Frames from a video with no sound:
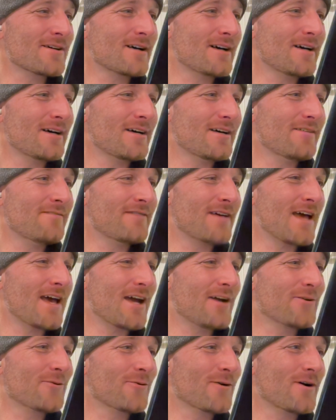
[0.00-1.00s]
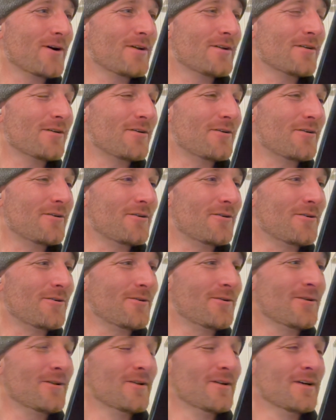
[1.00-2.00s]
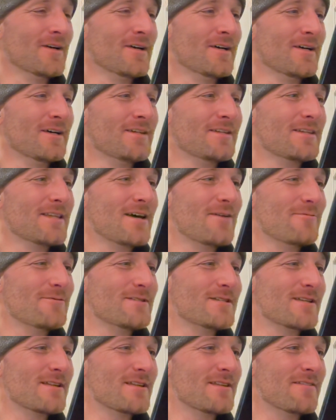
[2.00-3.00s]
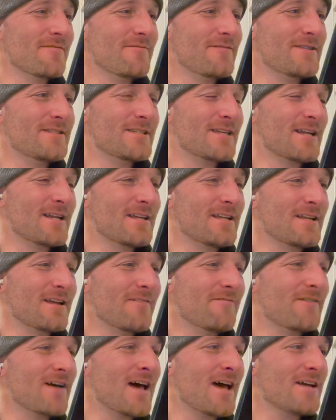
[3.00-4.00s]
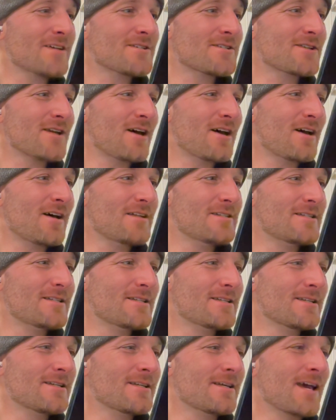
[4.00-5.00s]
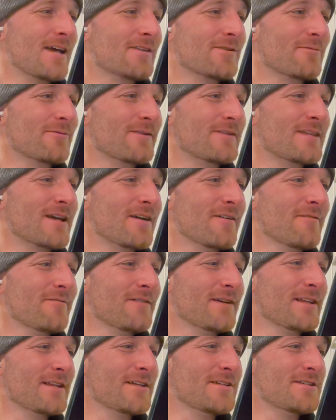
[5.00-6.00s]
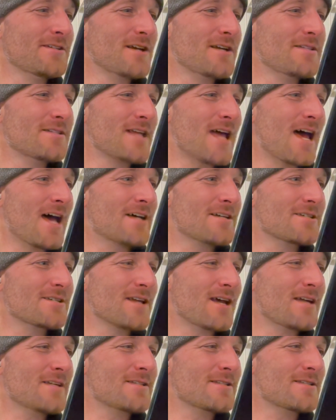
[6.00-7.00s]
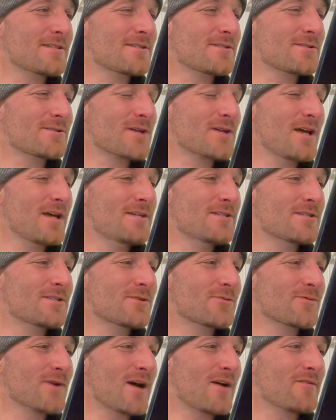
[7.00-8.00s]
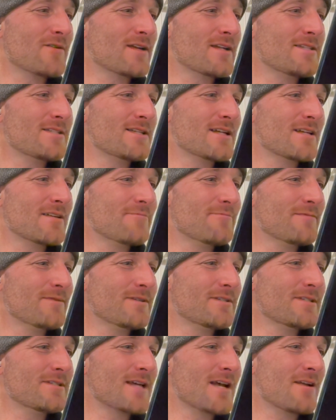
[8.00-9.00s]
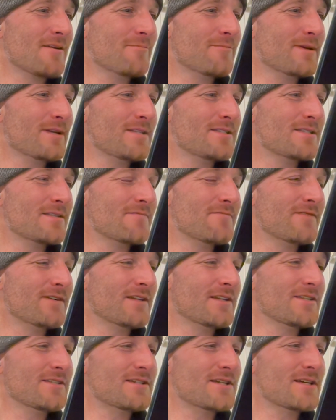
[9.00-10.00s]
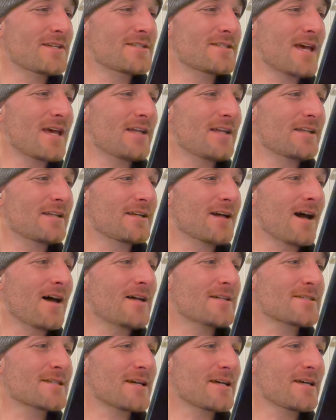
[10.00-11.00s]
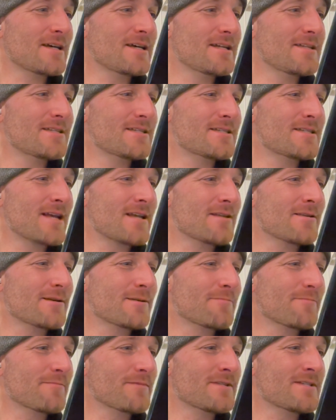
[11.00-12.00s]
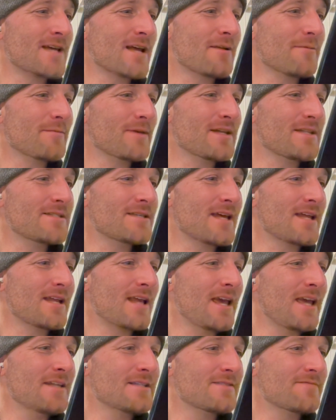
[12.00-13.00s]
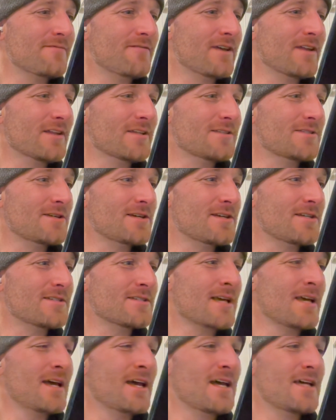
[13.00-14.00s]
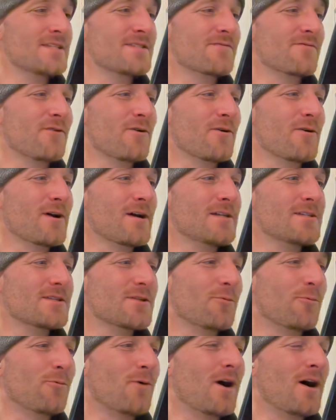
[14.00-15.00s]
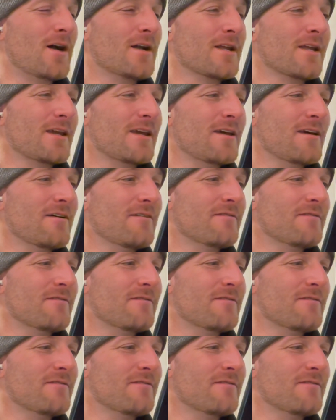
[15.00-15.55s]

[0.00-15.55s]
of Ekron, all that was in the vicinity of Ashdod, together with their villages. Ashdod is surrounded settlements and villages, and Gaza its settlements and its villages, as far as the Wadi of